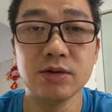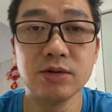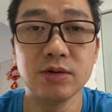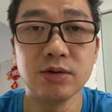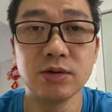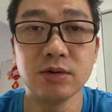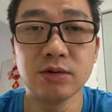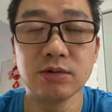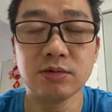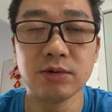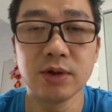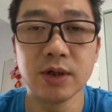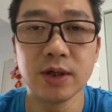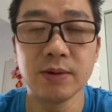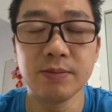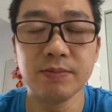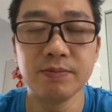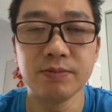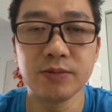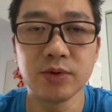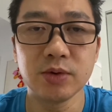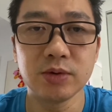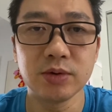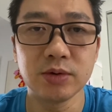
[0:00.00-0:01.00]
your um,
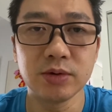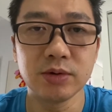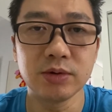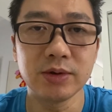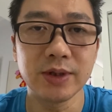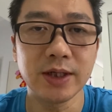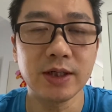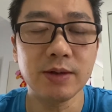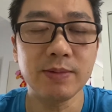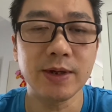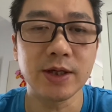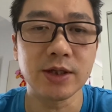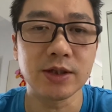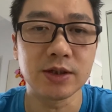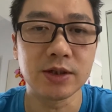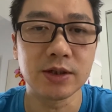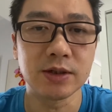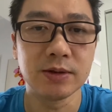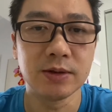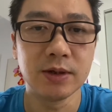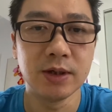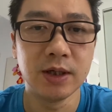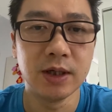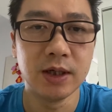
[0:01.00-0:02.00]
your, your database.
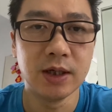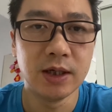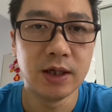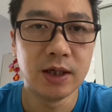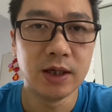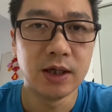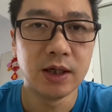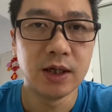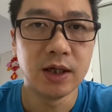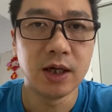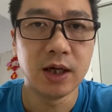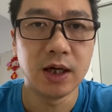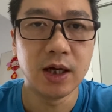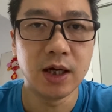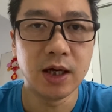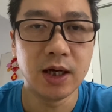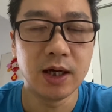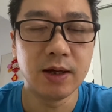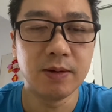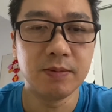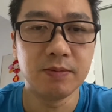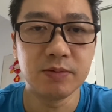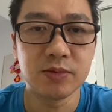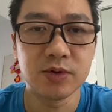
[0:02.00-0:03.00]

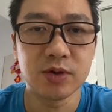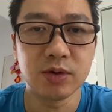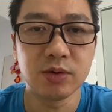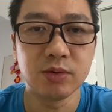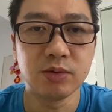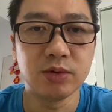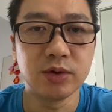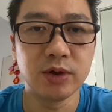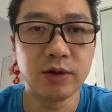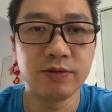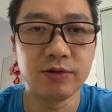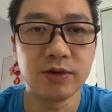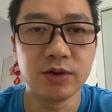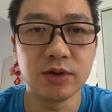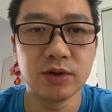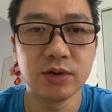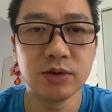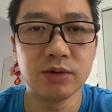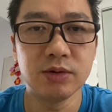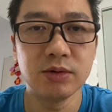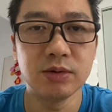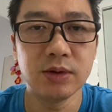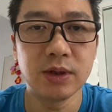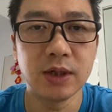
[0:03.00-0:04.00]
Um, so all you have to do
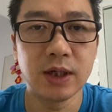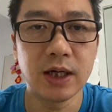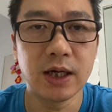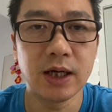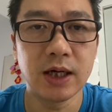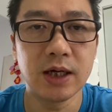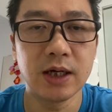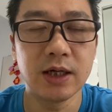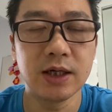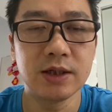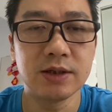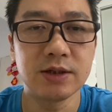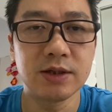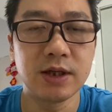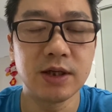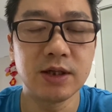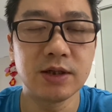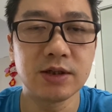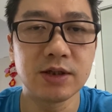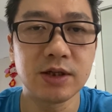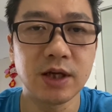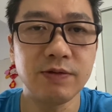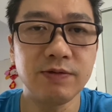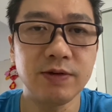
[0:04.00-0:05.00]
uh, is then
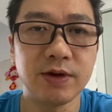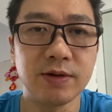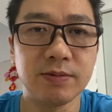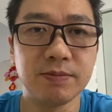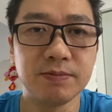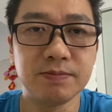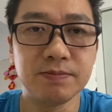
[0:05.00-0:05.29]
save it.